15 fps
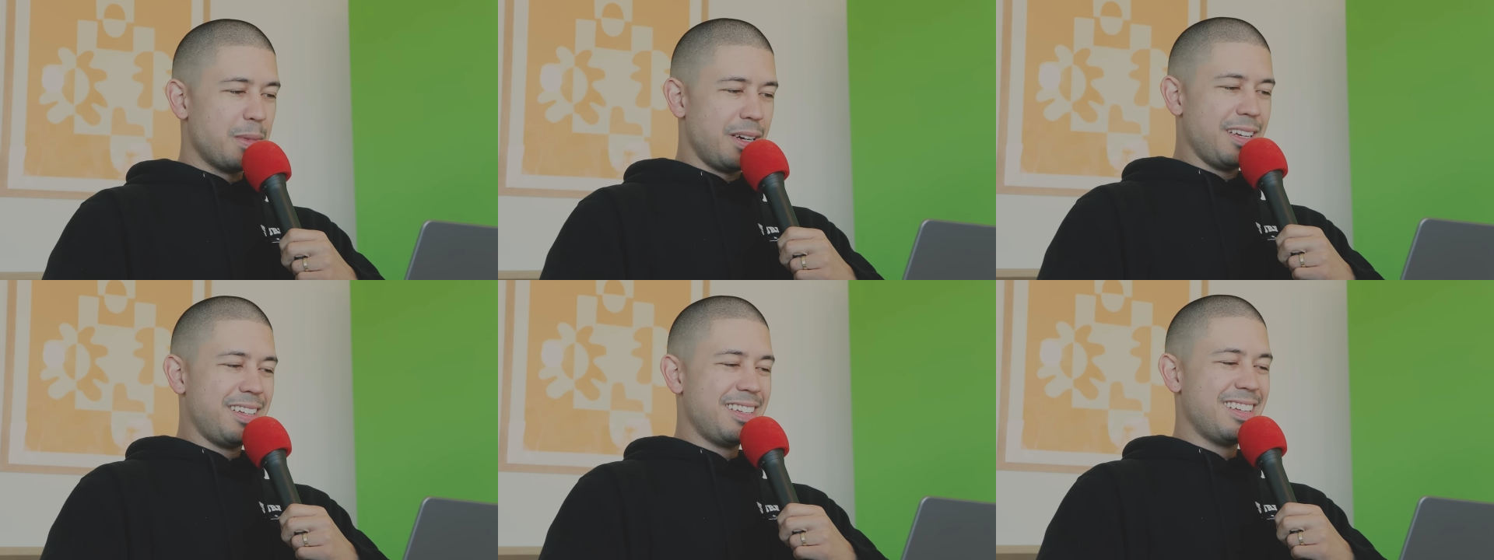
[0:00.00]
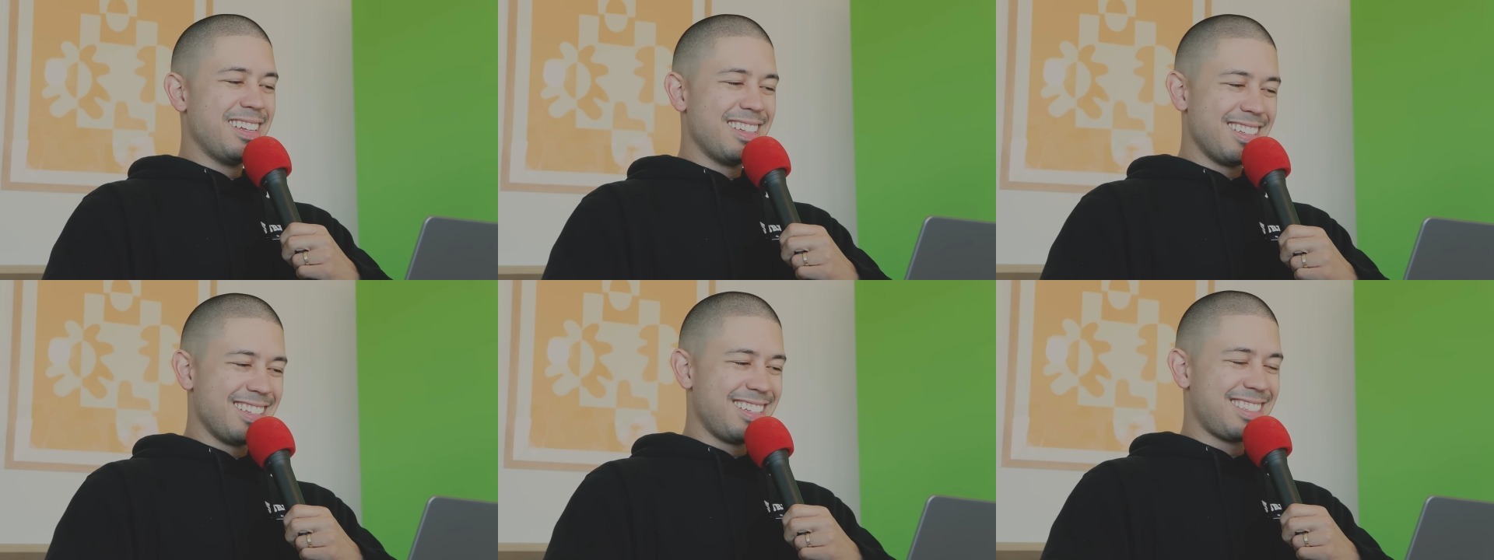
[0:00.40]
Let's
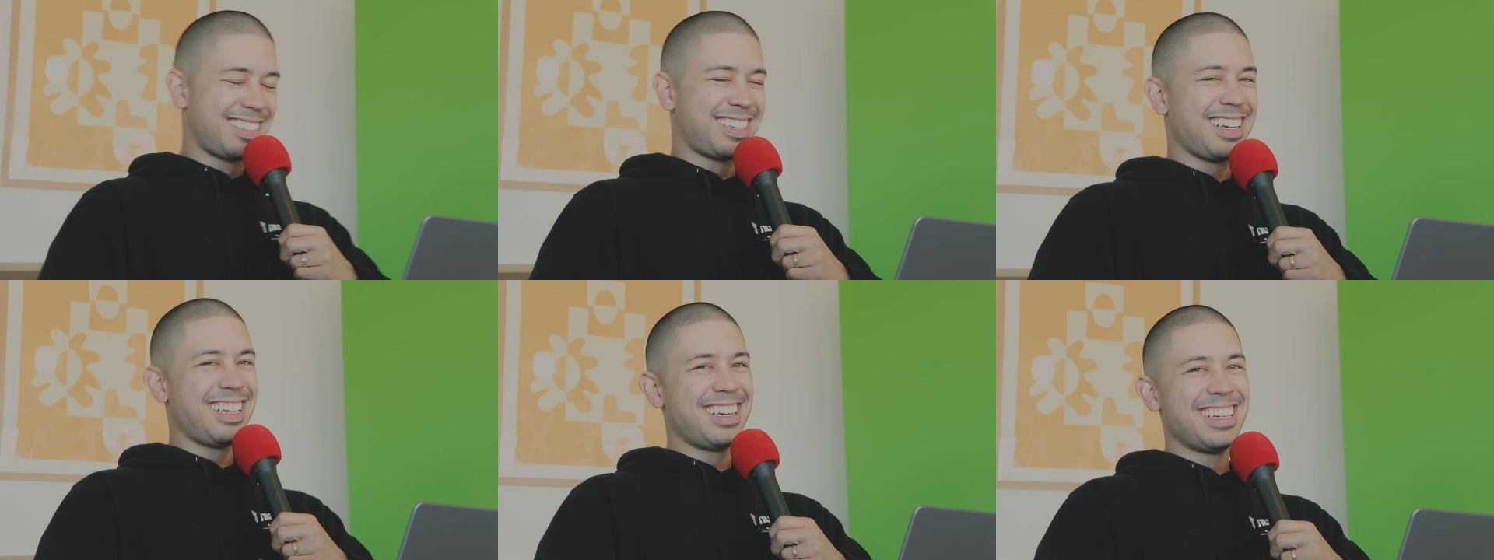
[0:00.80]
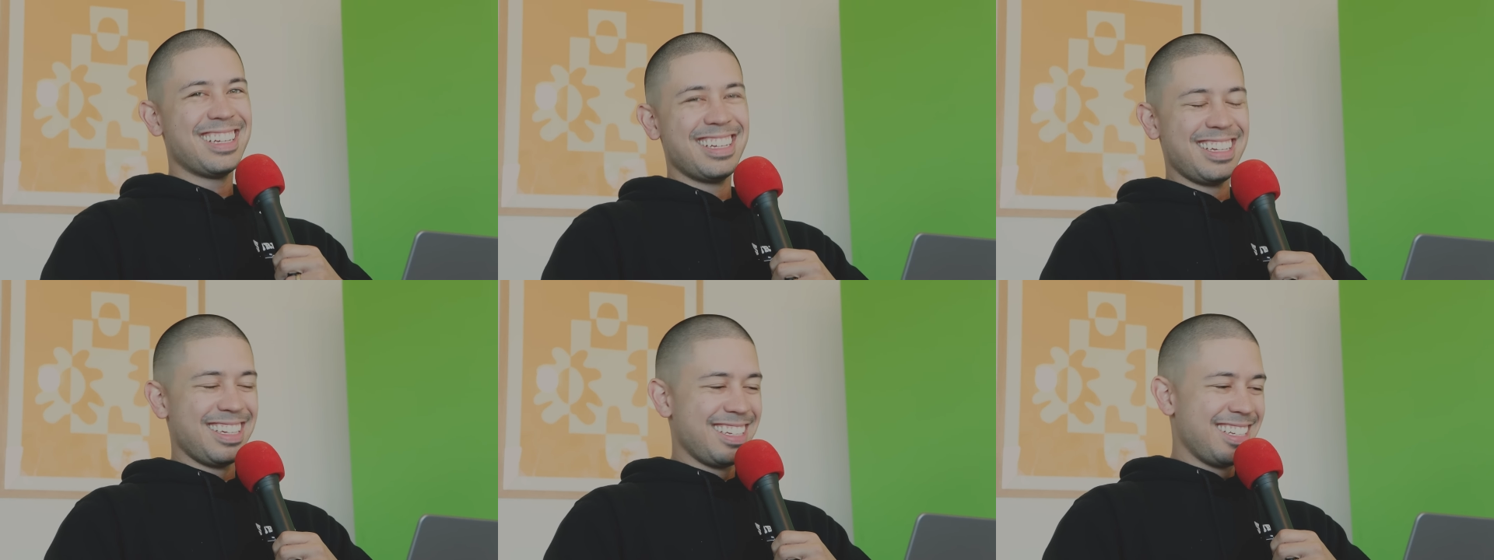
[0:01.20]
see.
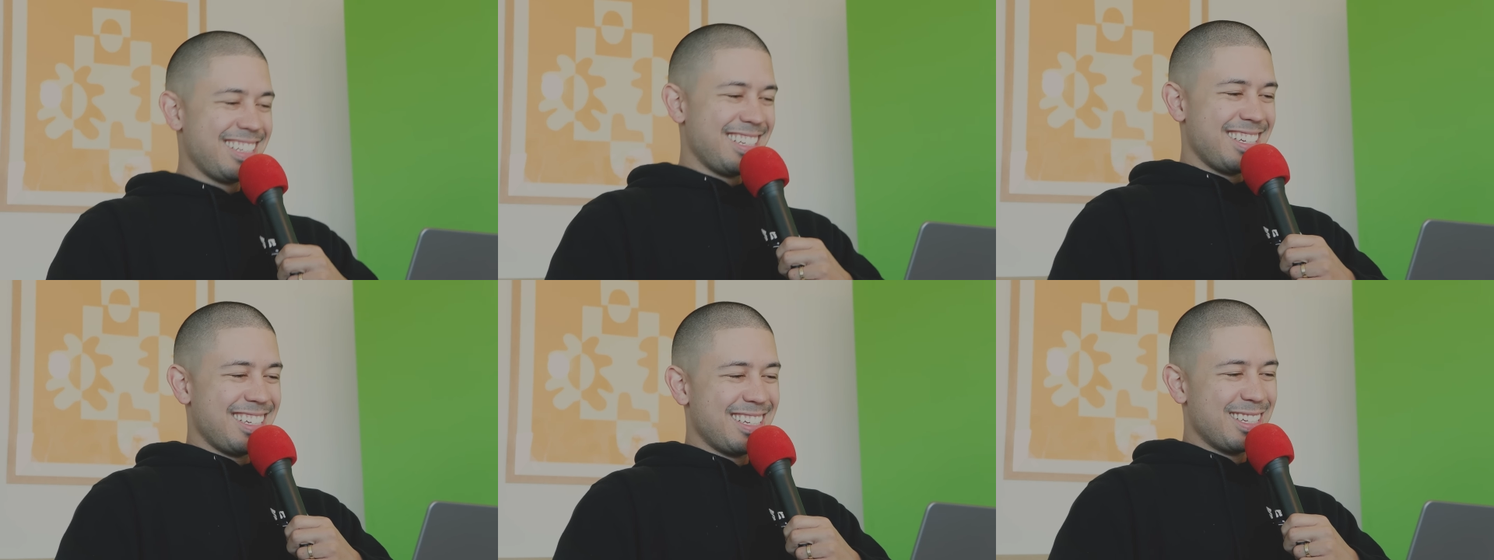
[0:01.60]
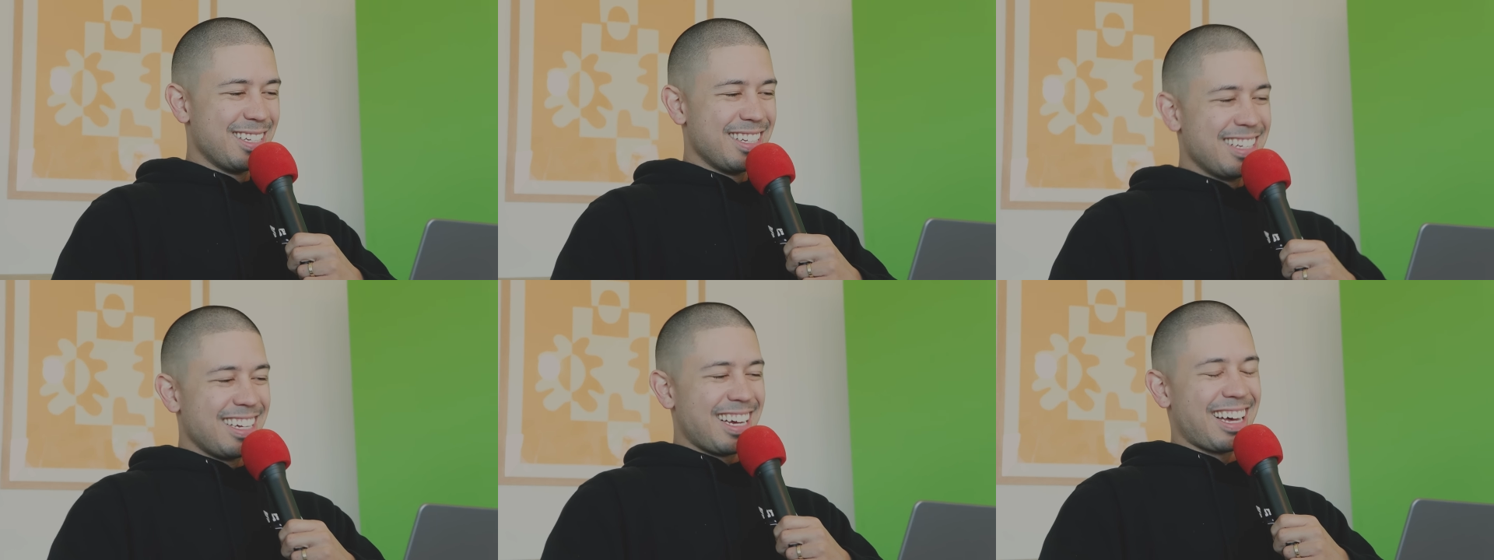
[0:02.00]

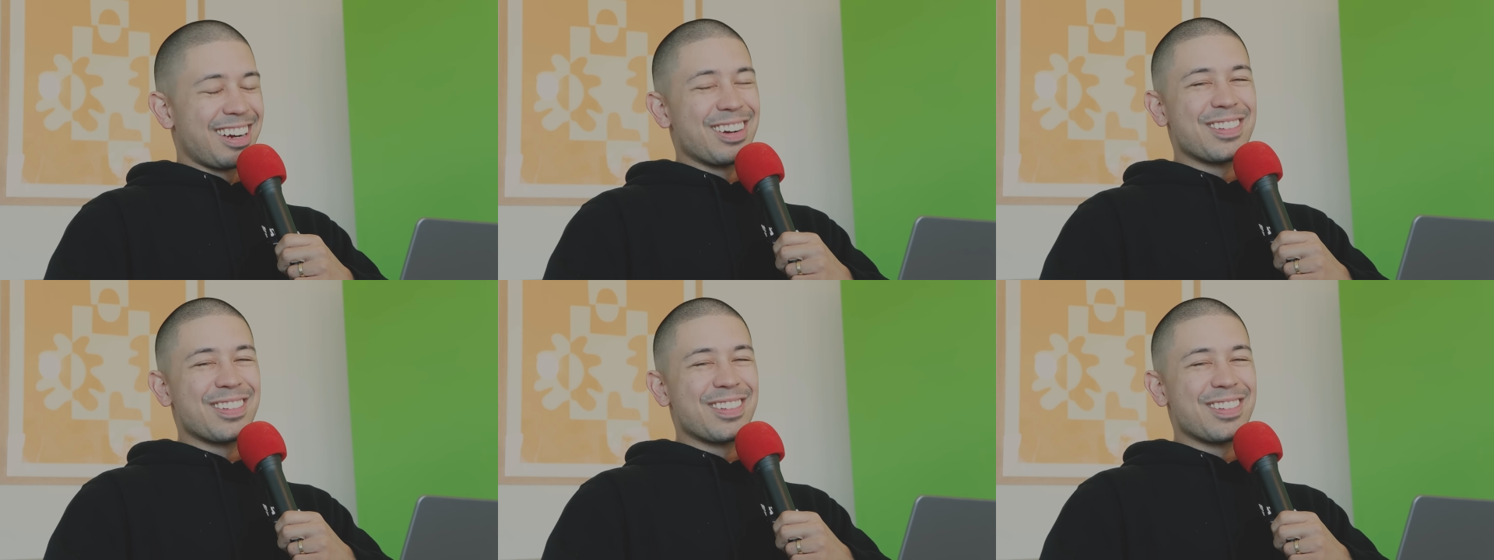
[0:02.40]
I